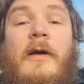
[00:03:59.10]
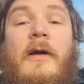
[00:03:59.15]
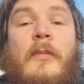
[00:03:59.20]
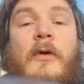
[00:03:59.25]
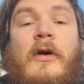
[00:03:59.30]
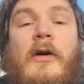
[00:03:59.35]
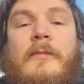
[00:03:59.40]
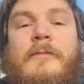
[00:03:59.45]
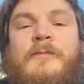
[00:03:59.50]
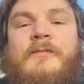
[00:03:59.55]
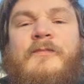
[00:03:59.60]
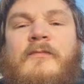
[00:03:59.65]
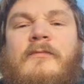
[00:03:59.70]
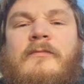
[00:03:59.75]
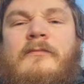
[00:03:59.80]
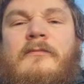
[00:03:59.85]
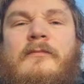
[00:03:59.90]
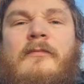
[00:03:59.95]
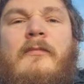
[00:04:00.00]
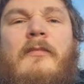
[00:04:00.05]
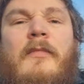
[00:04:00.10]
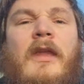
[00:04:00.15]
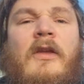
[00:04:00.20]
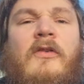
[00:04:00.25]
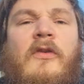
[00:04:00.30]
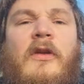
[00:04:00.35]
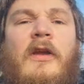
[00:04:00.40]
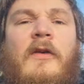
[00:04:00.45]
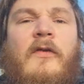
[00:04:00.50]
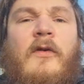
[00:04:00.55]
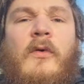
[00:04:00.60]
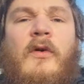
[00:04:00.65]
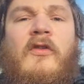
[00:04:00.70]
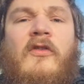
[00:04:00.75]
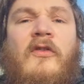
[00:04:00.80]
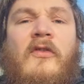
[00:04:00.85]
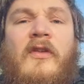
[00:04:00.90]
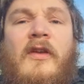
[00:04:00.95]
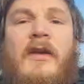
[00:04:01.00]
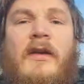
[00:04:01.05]
part is there any other
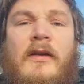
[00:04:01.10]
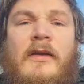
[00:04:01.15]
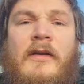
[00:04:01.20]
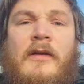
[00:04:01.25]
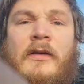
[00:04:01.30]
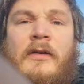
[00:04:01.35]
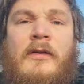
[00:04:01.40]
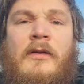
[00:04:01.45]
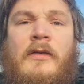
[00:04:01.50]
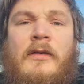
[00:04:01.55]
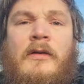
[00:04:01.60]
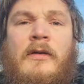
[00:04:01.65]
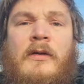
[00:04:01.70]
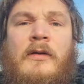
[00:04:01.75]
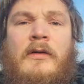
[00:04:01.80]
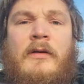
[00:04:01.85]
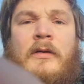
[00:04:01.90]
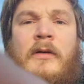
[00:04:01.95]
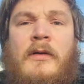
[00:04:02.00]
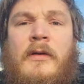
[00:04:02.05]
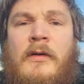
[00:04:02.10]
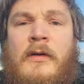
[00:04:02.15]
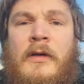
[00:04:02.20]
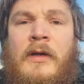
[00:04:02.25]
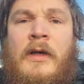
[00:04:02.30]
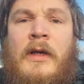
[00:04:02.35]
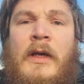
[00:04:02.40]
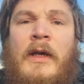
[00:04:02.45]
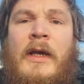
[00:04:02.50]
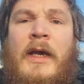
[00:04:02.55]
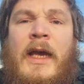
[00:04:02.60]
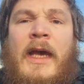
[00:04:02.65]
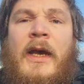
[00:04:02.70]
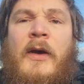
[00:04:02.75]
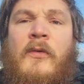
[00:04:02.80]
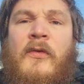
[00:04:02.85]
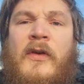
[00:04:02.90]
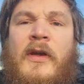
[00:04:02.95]
questions here? How's the